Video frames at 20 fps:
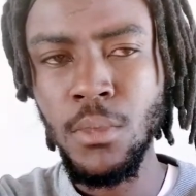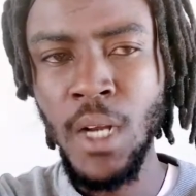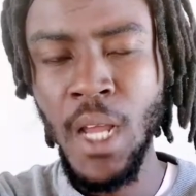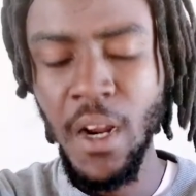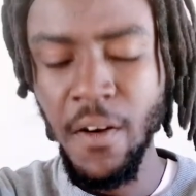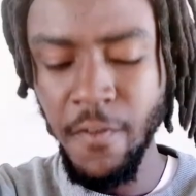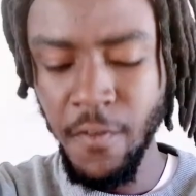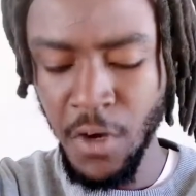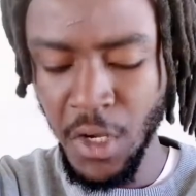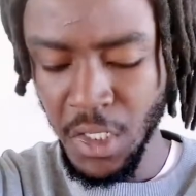
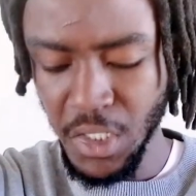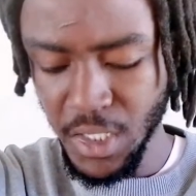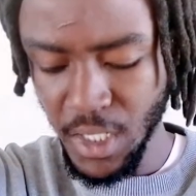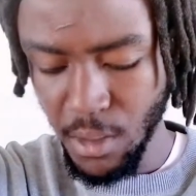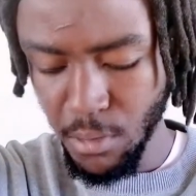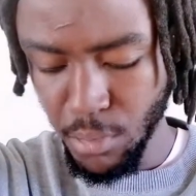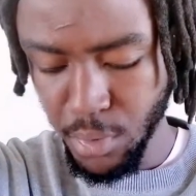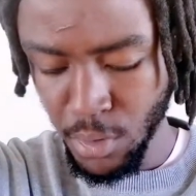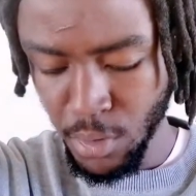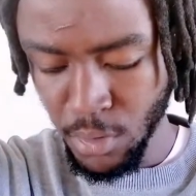Like for
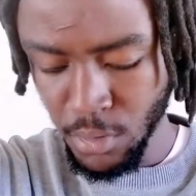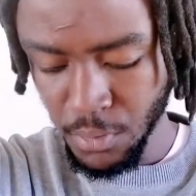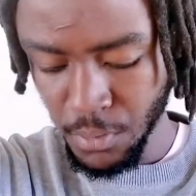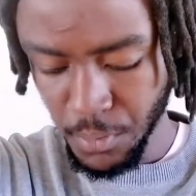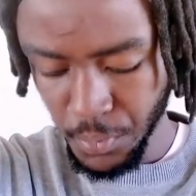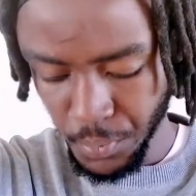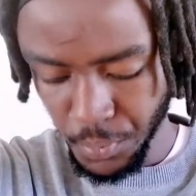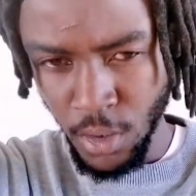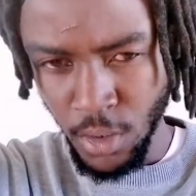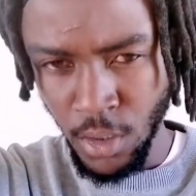
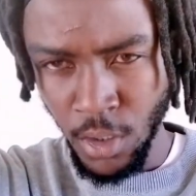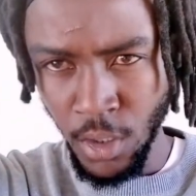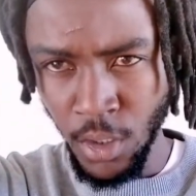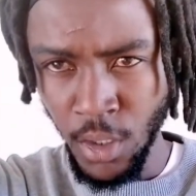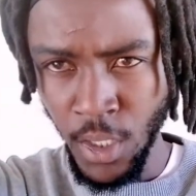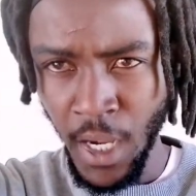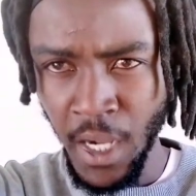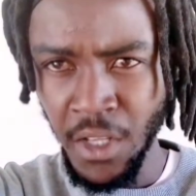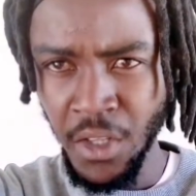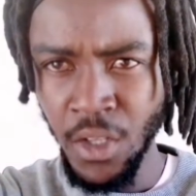example,
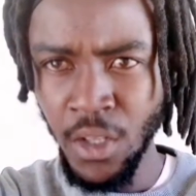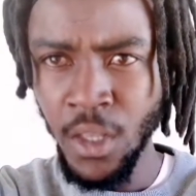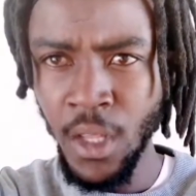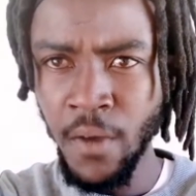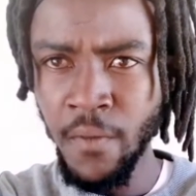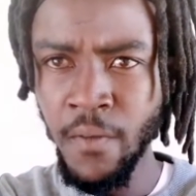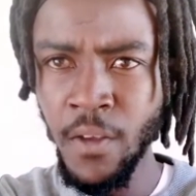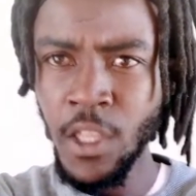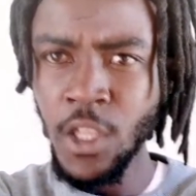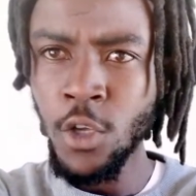I did
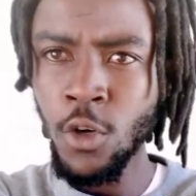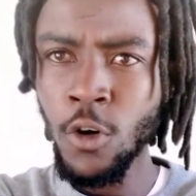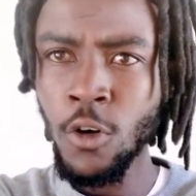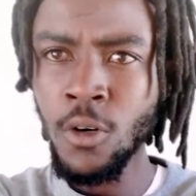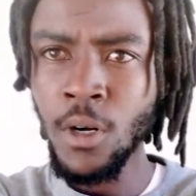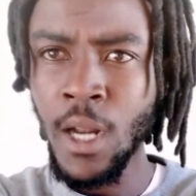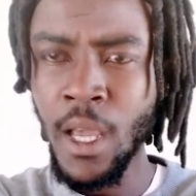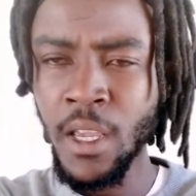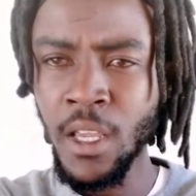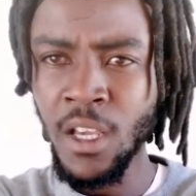a
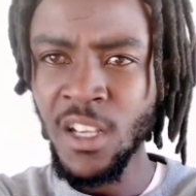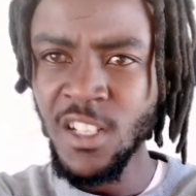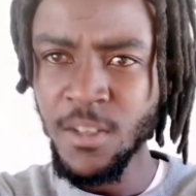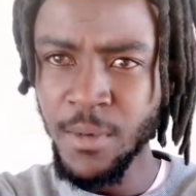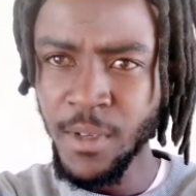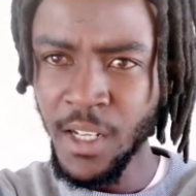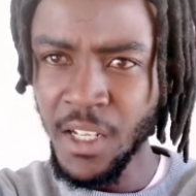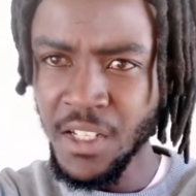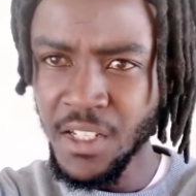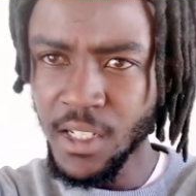video on like
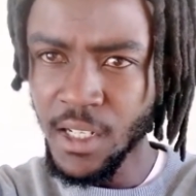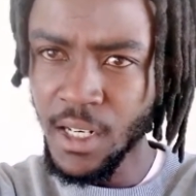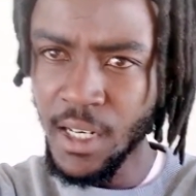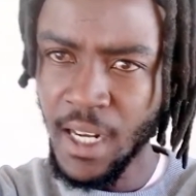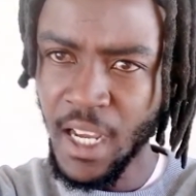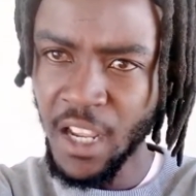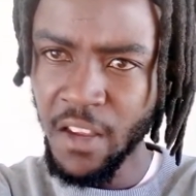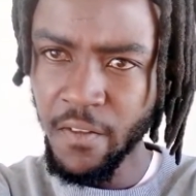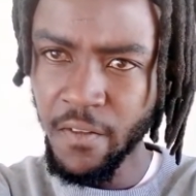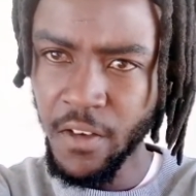experiencing
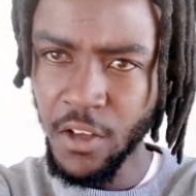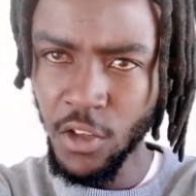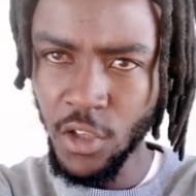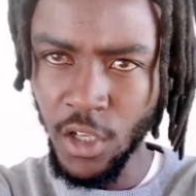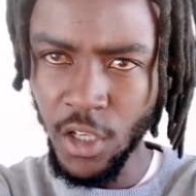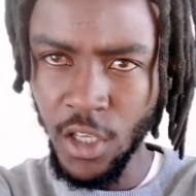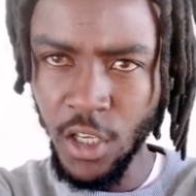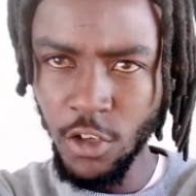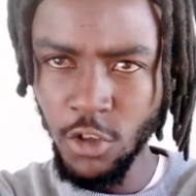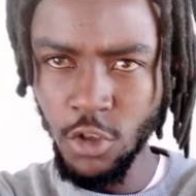life in
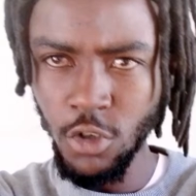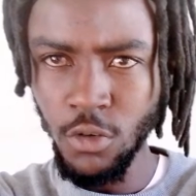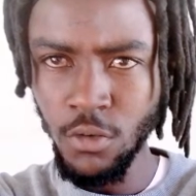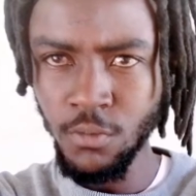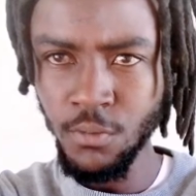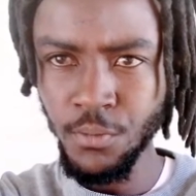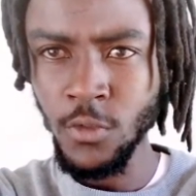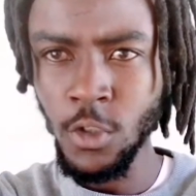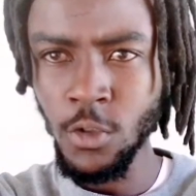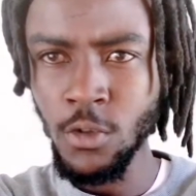the
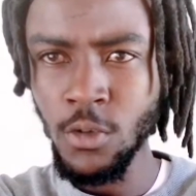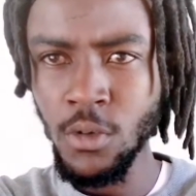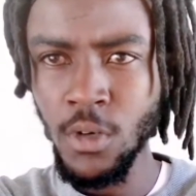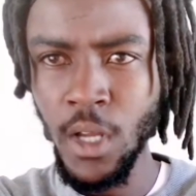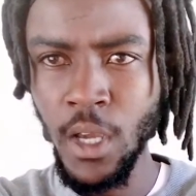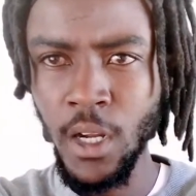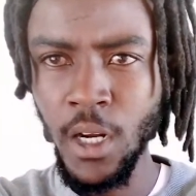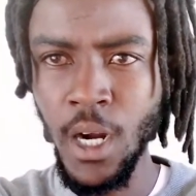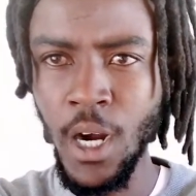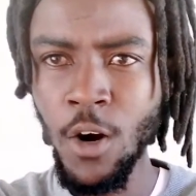ghetto, you know,
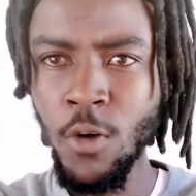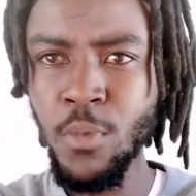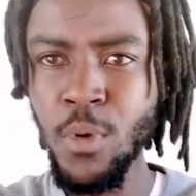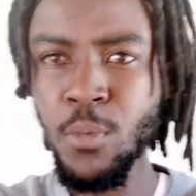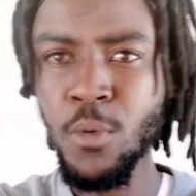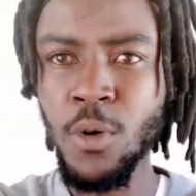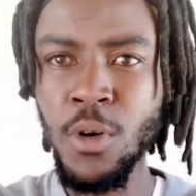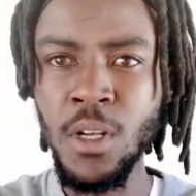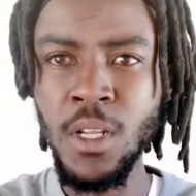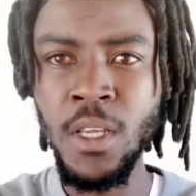like how
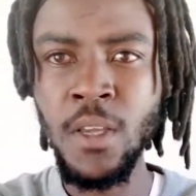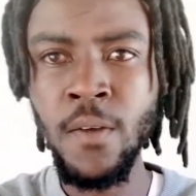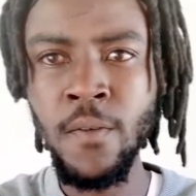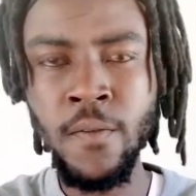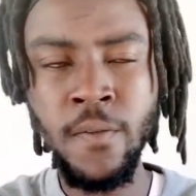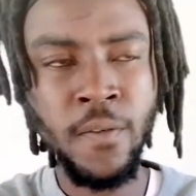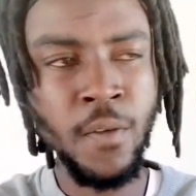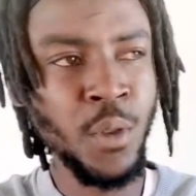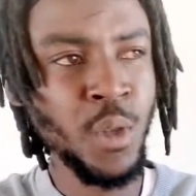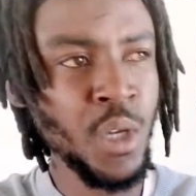people
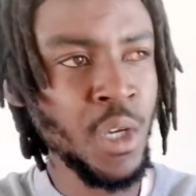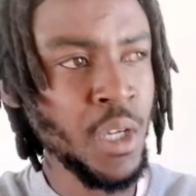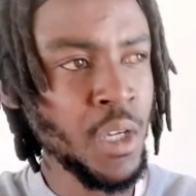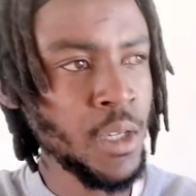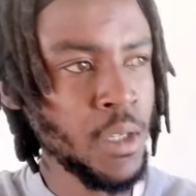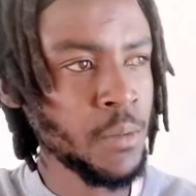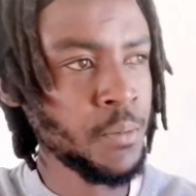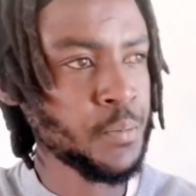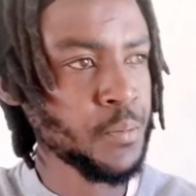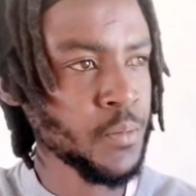live in
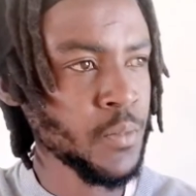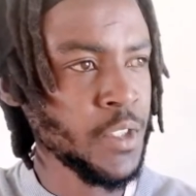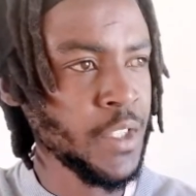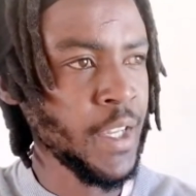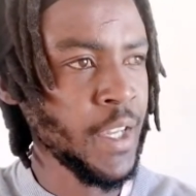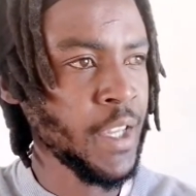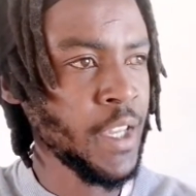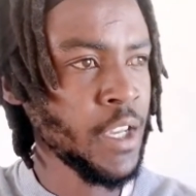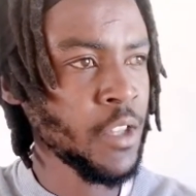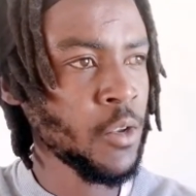the
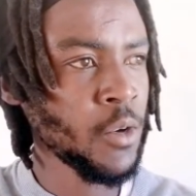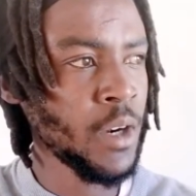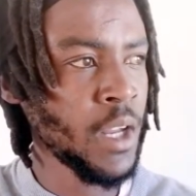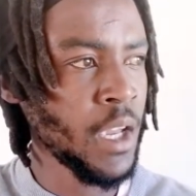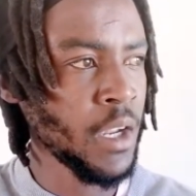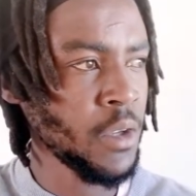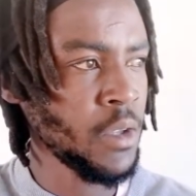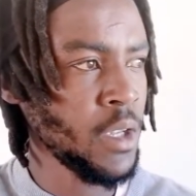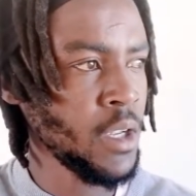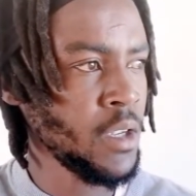ghetto,
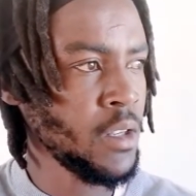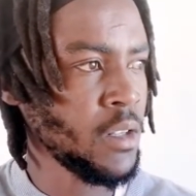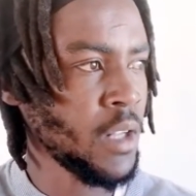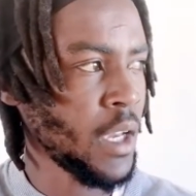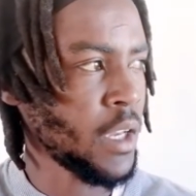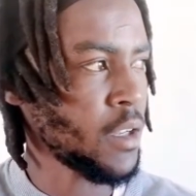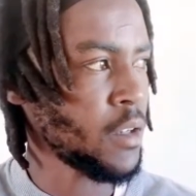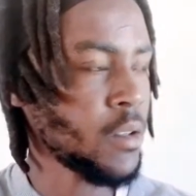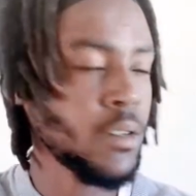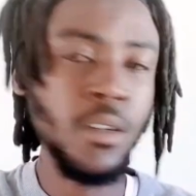like they in
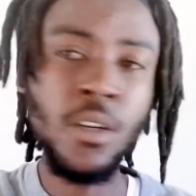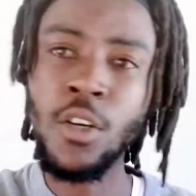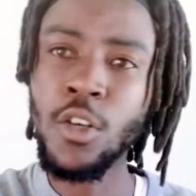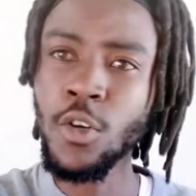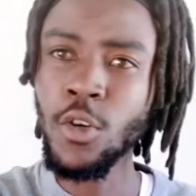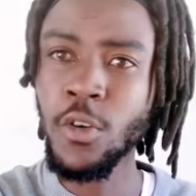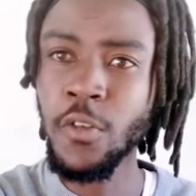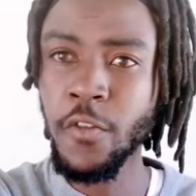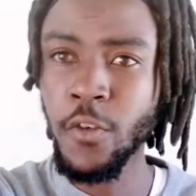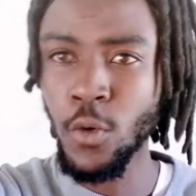like,
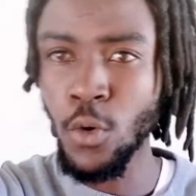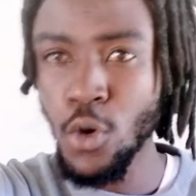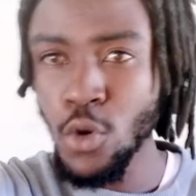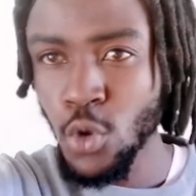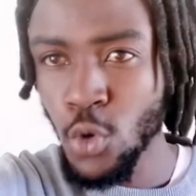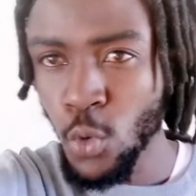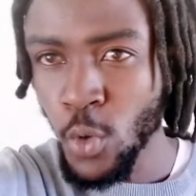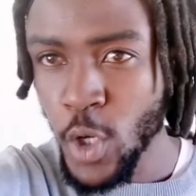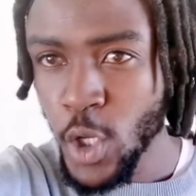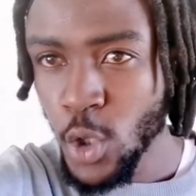you know, if you
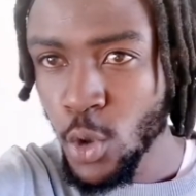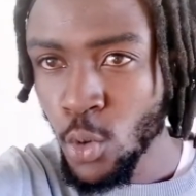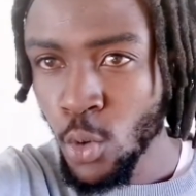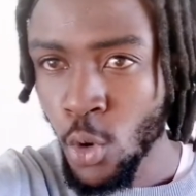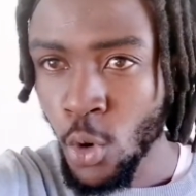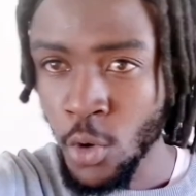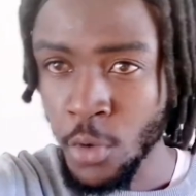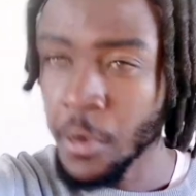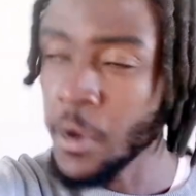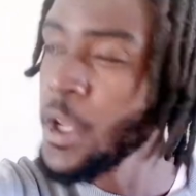go to
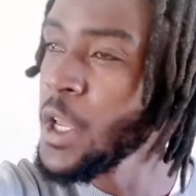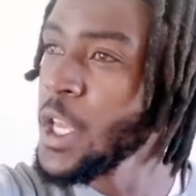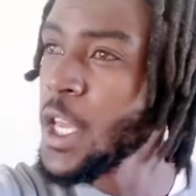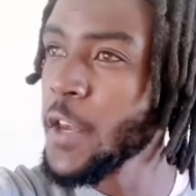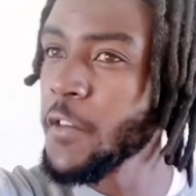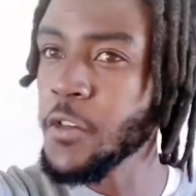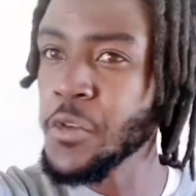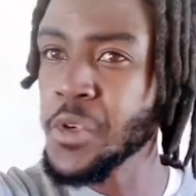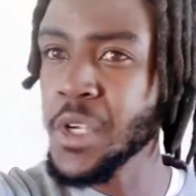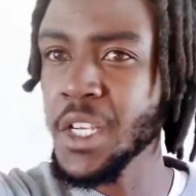Windhoek or
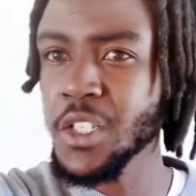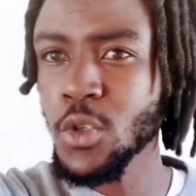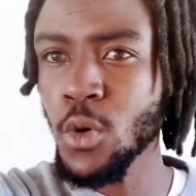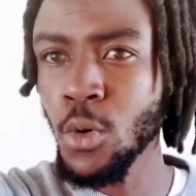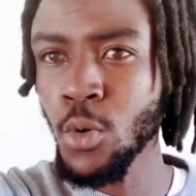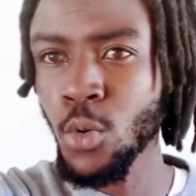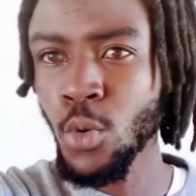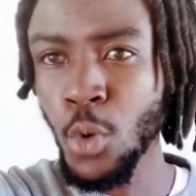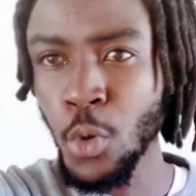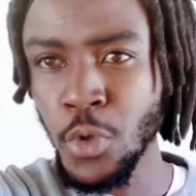if you just
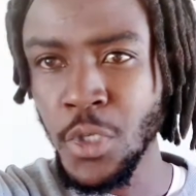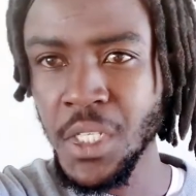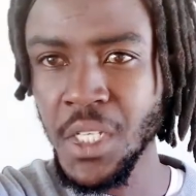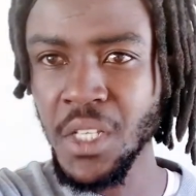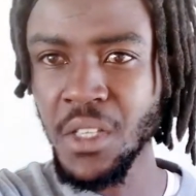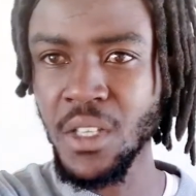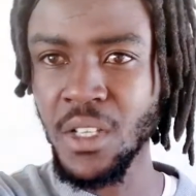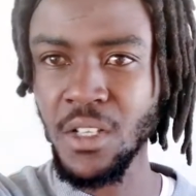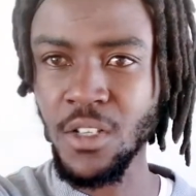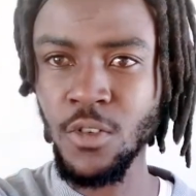go to those
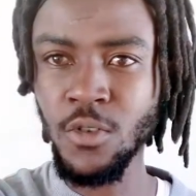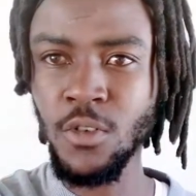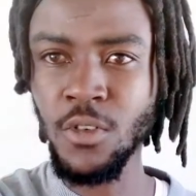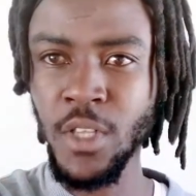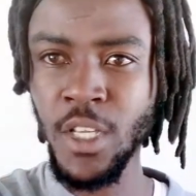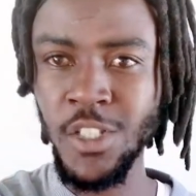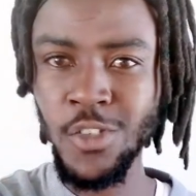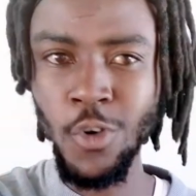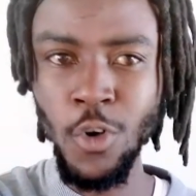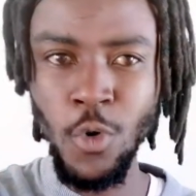cities, you
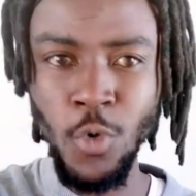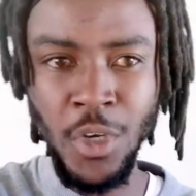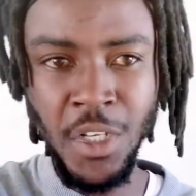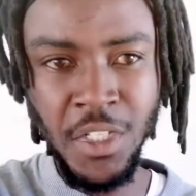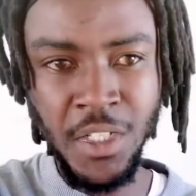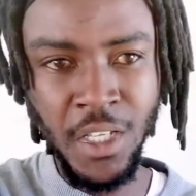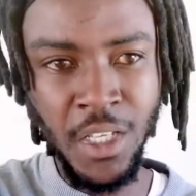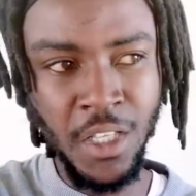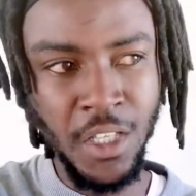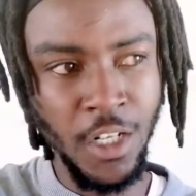know, there's
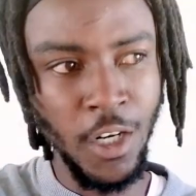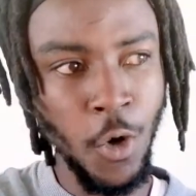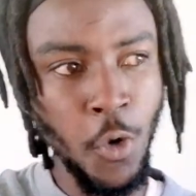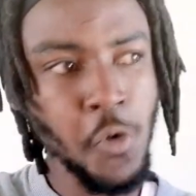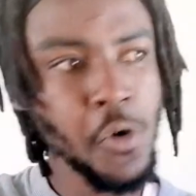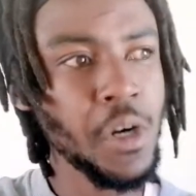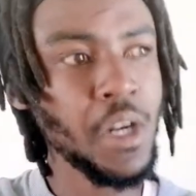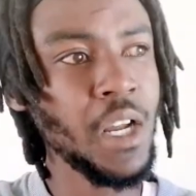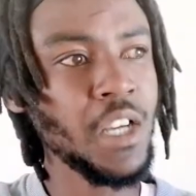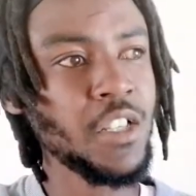always that
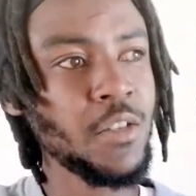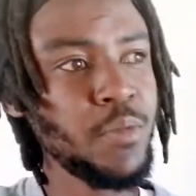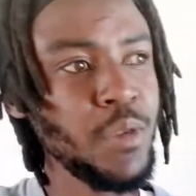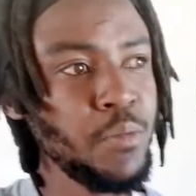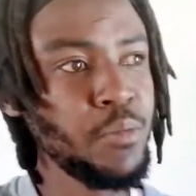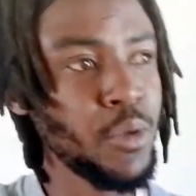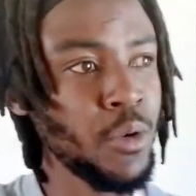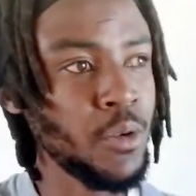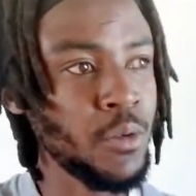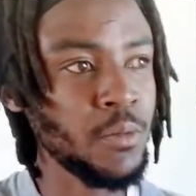low class
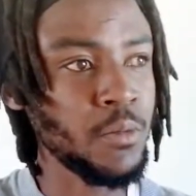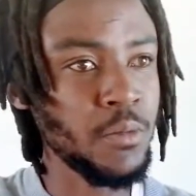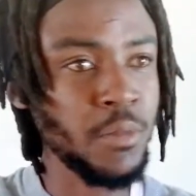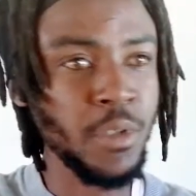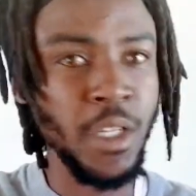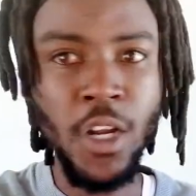people,